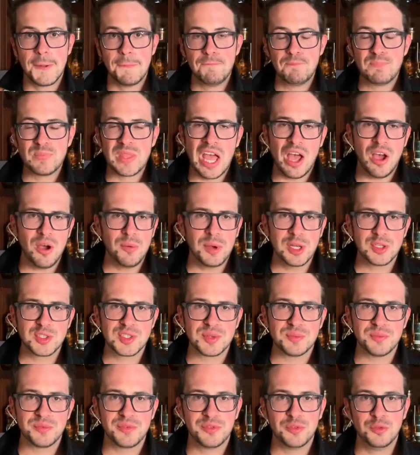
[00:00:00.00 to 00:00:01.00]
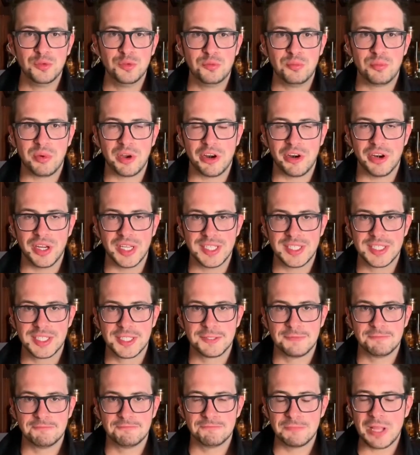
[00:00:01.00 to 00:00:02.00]
How about some food pairings?
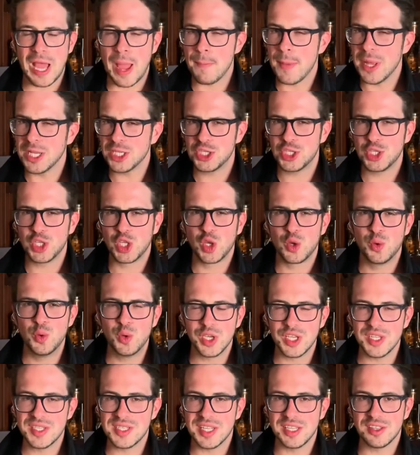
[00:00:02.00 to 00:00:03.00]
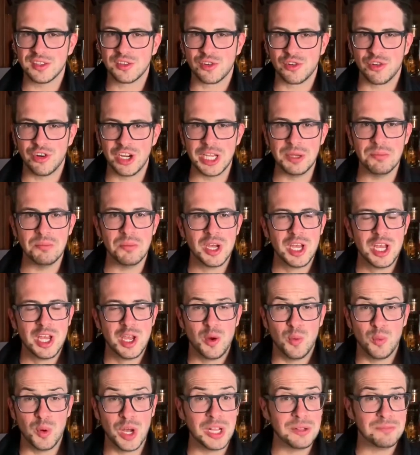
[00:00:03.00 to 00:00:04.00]
I mentioned cookies and cream.
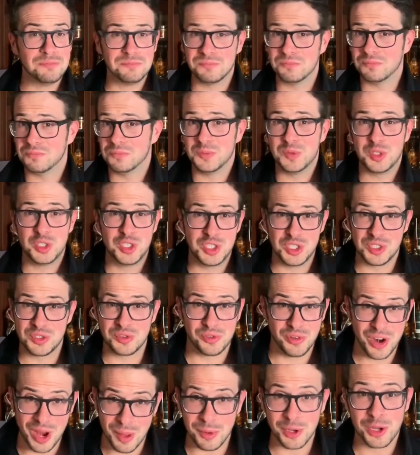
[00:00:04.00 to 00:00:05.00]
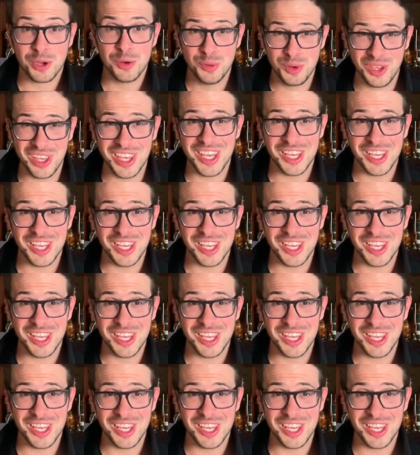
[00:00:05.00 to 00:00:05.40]
Well, just grab a cookie,